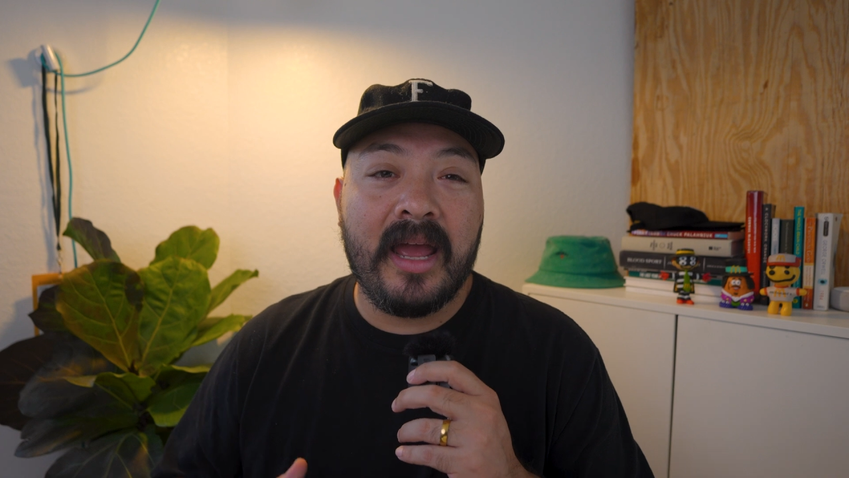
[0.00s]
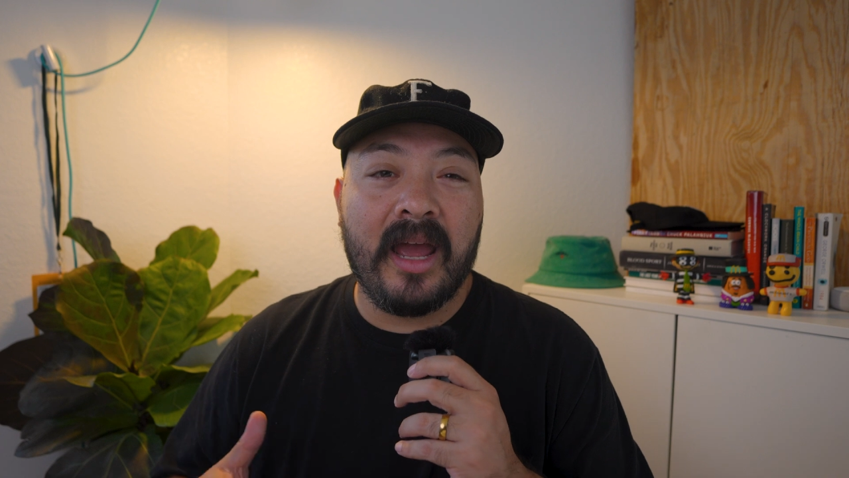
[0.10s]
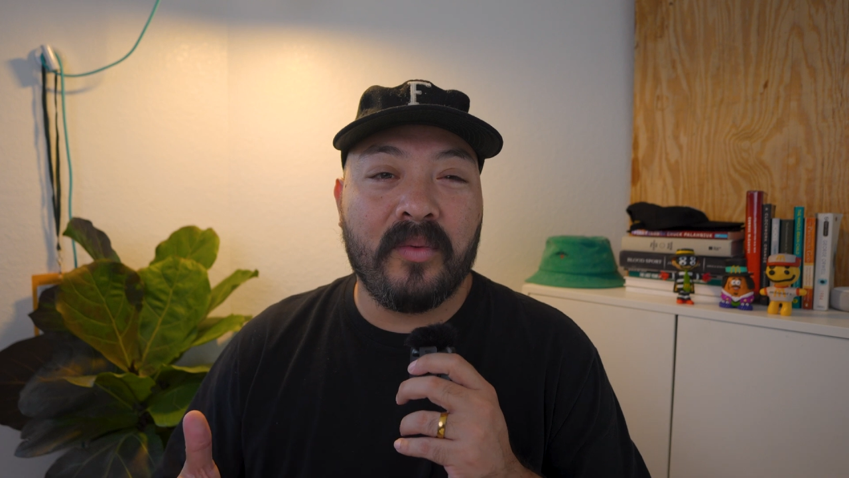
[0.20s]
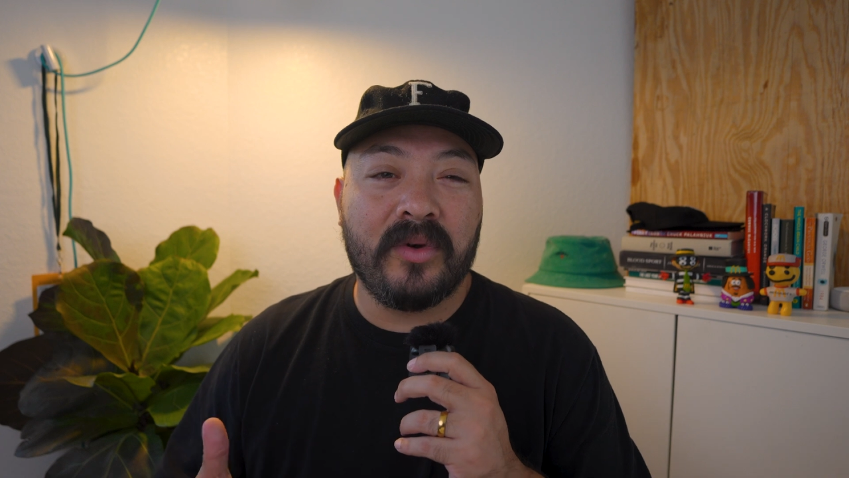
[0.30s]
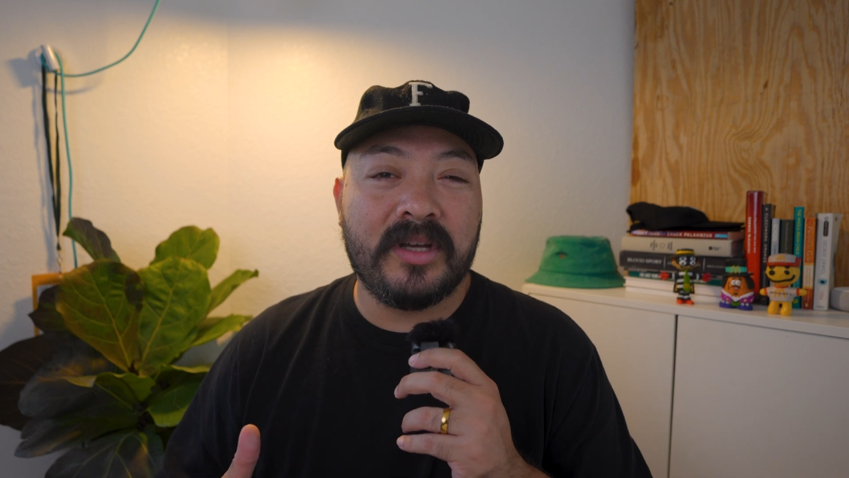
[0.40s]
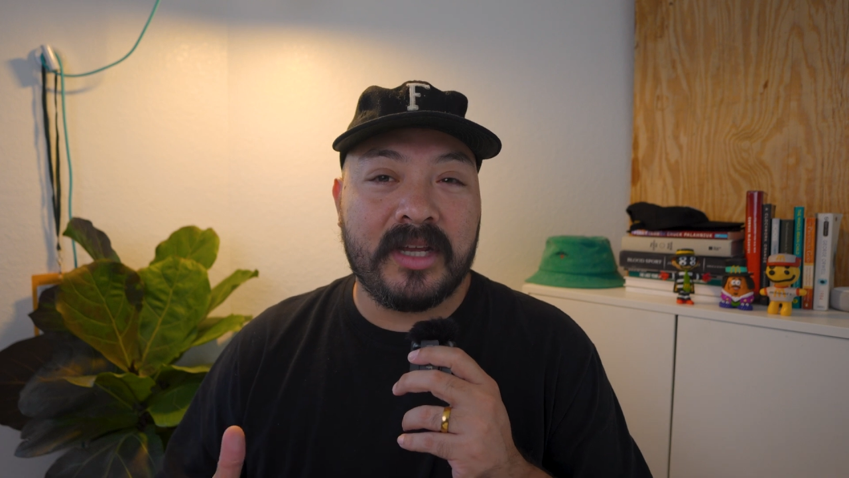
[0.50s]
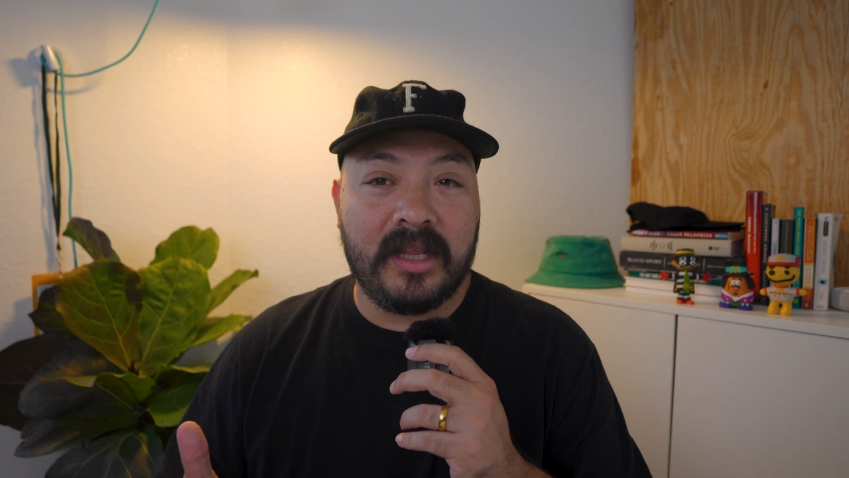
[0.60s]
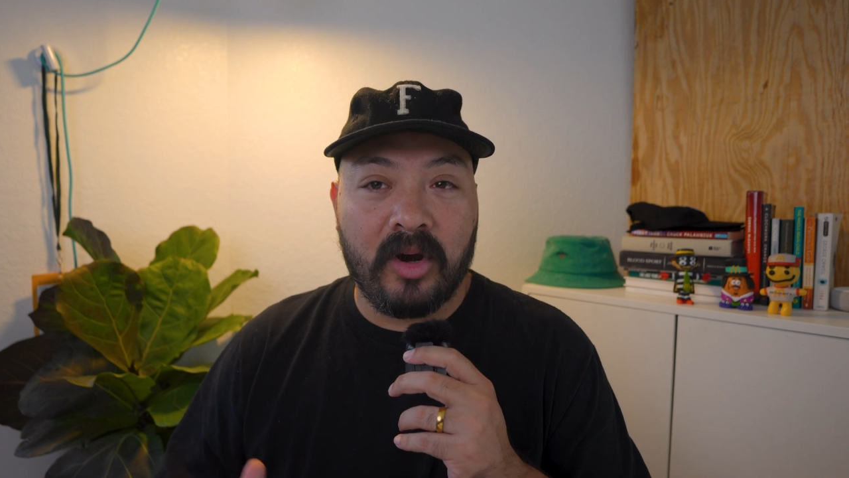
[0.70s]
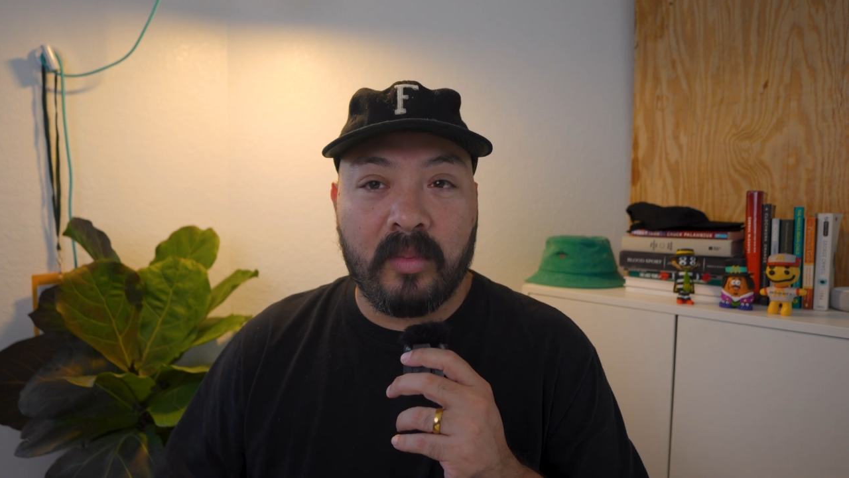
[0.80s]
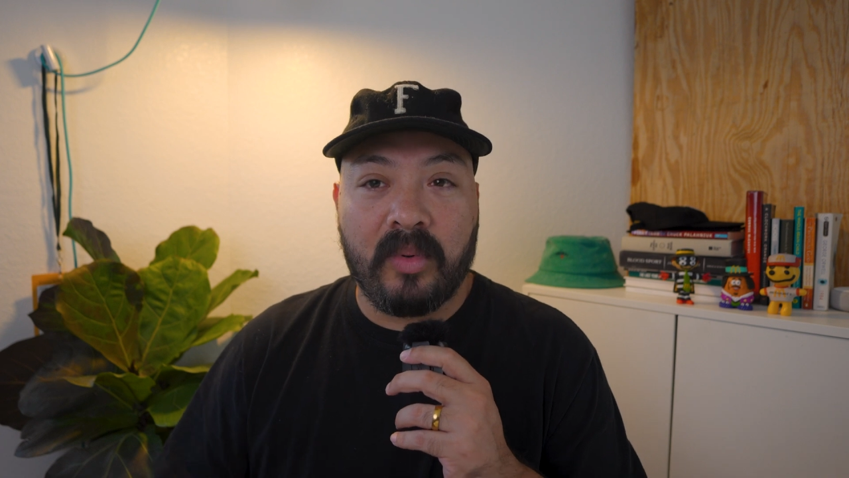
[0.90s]
it was a
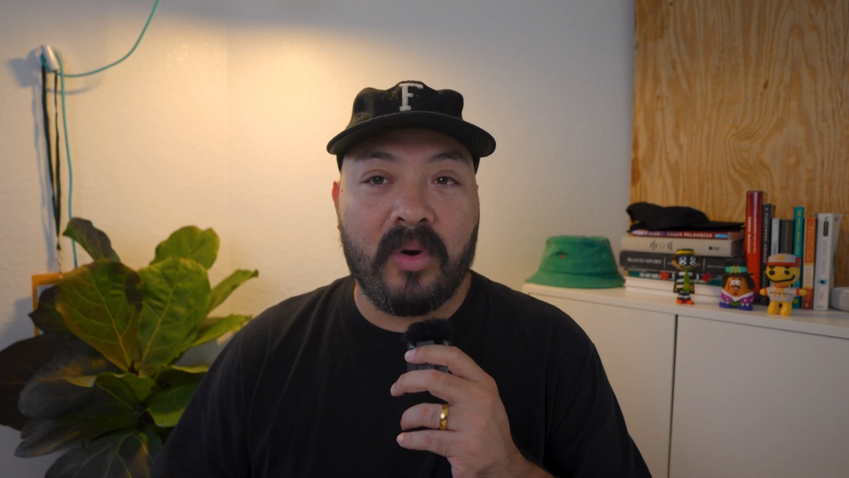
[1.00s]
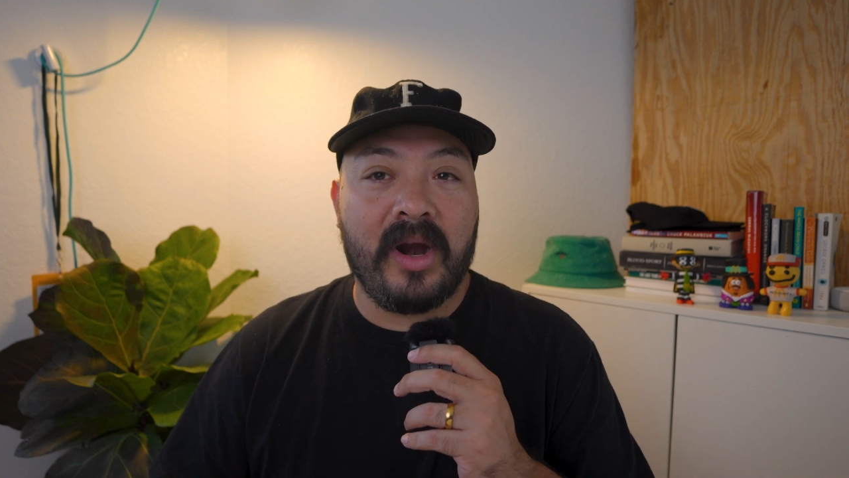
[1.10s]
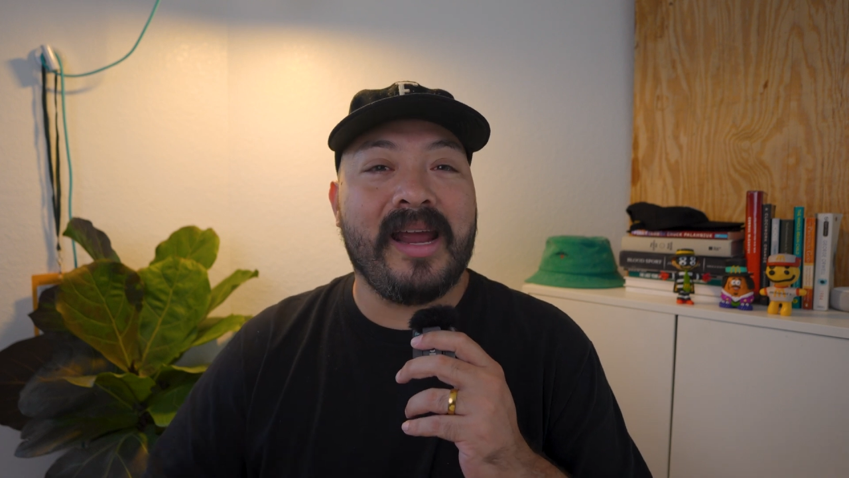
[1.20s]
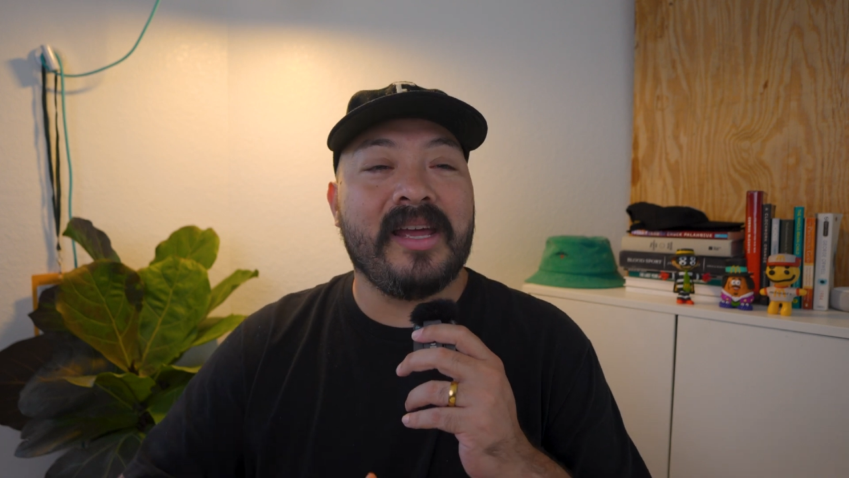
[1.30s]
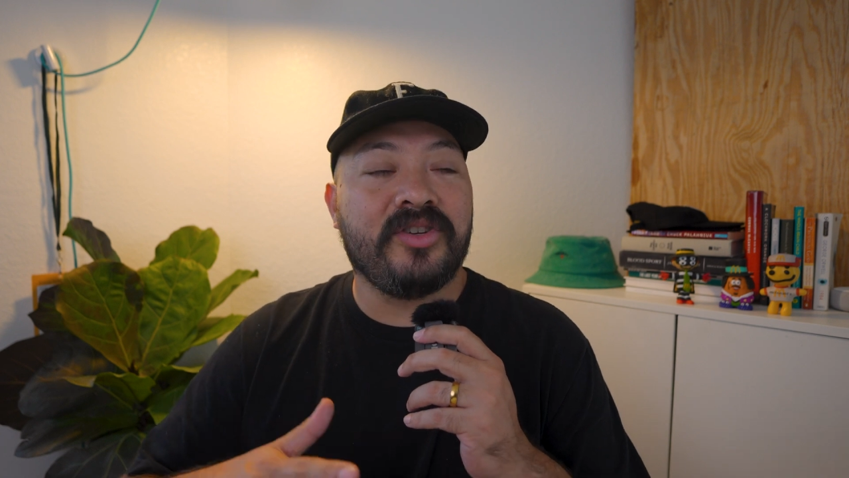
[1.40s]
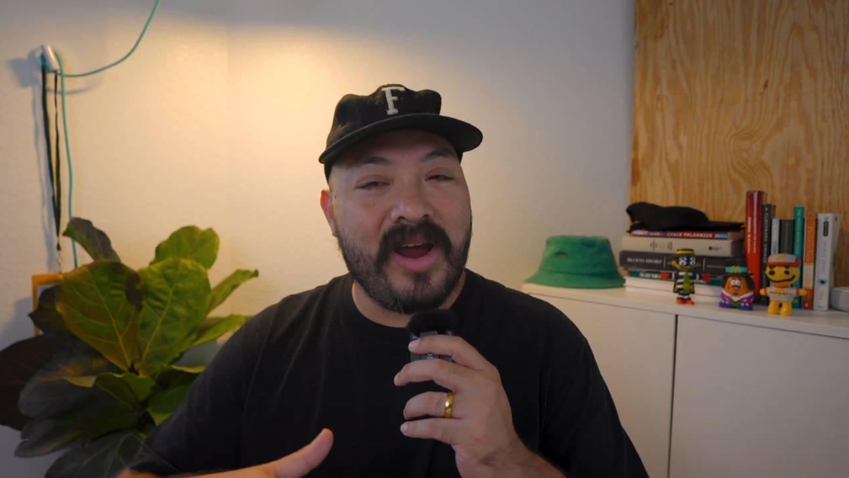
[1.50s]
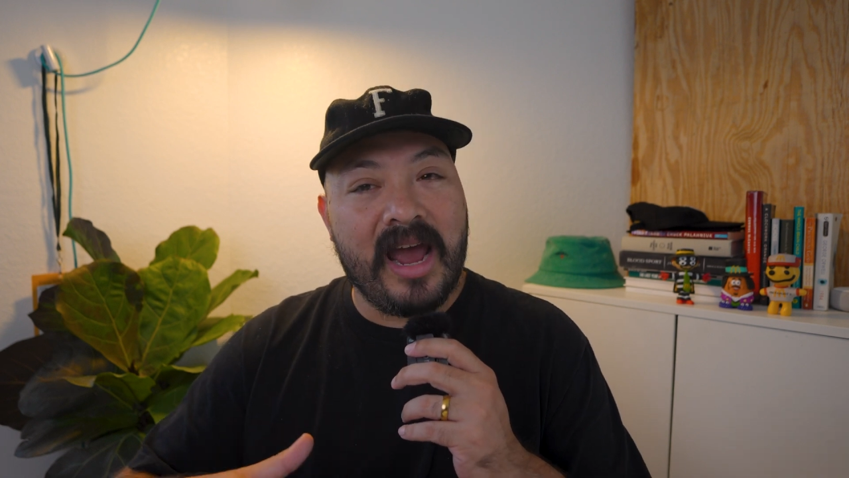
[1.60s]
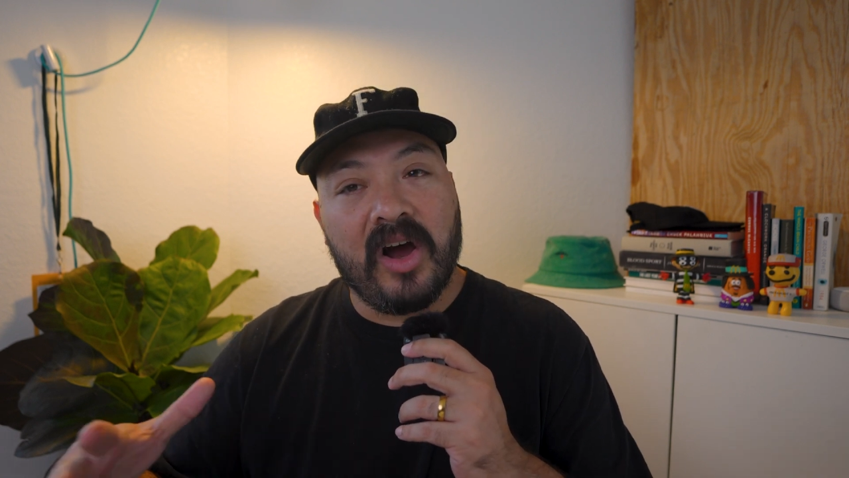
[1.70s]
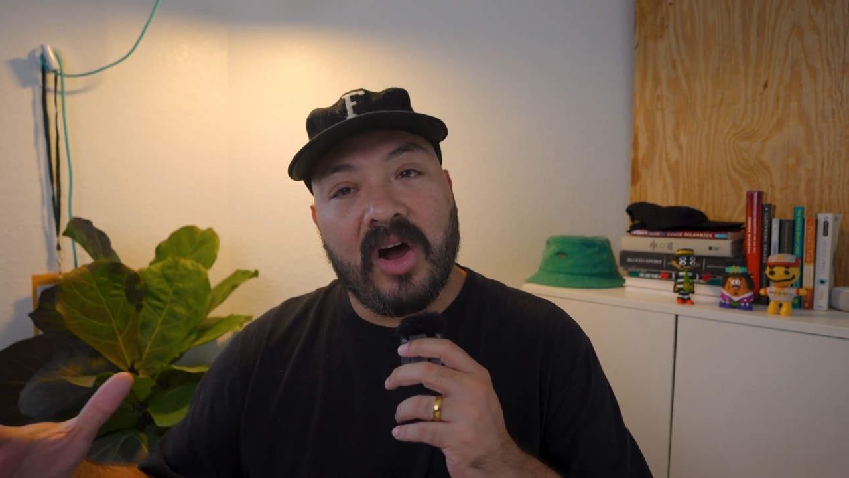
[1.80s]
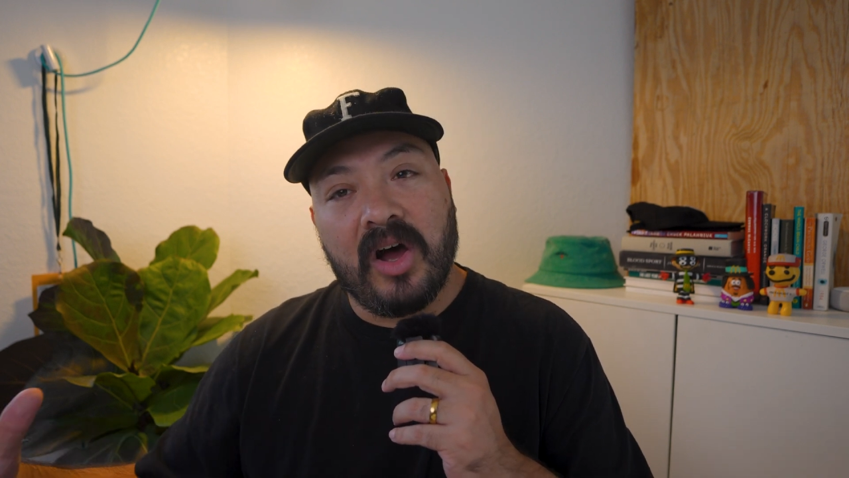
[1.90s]
little boring. It
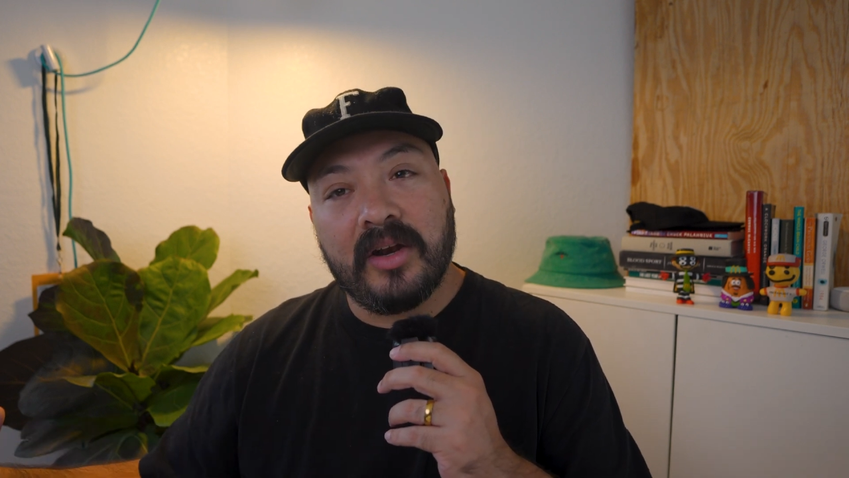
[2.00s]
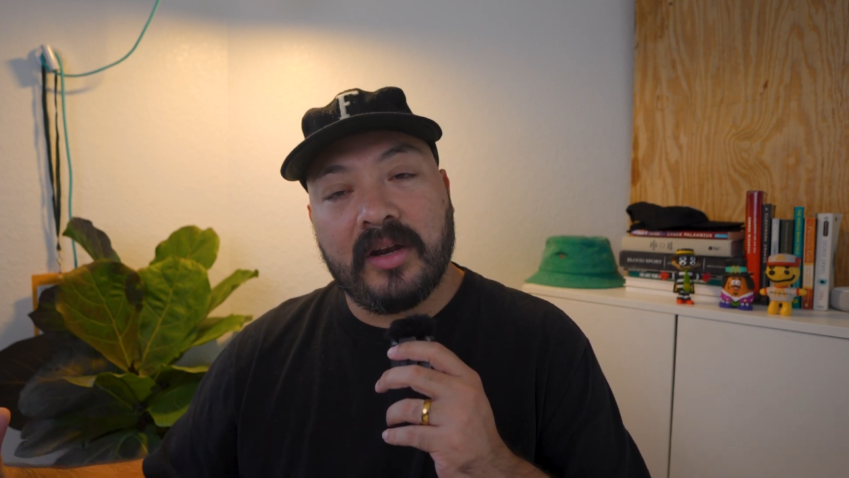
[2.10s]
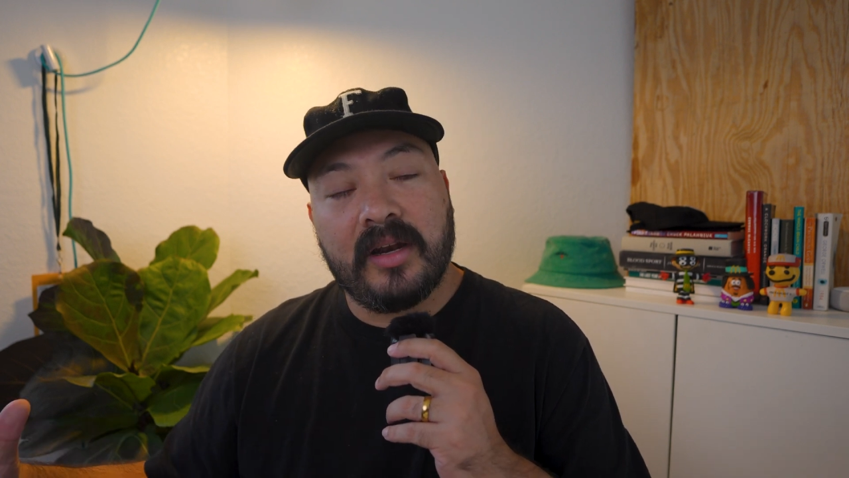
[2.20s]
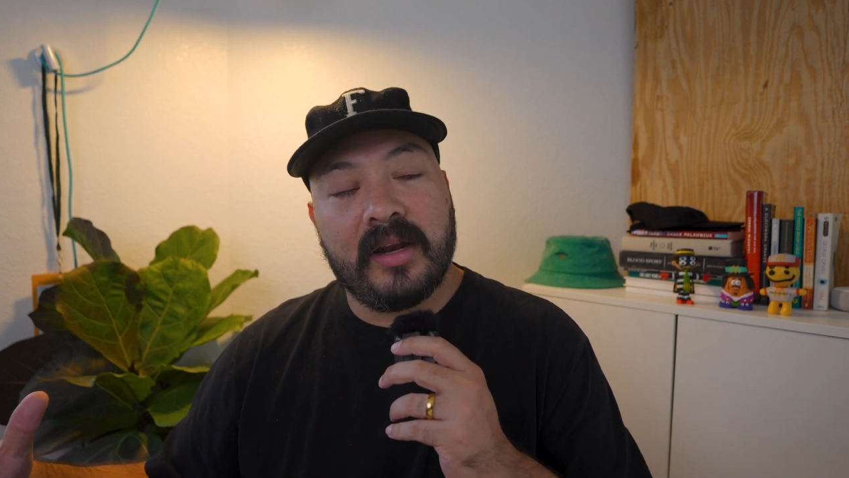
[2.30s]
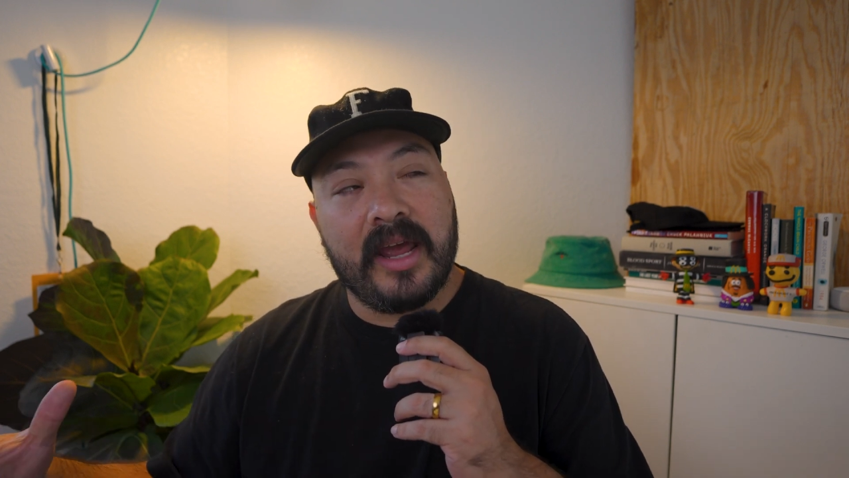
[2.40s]
dragged on.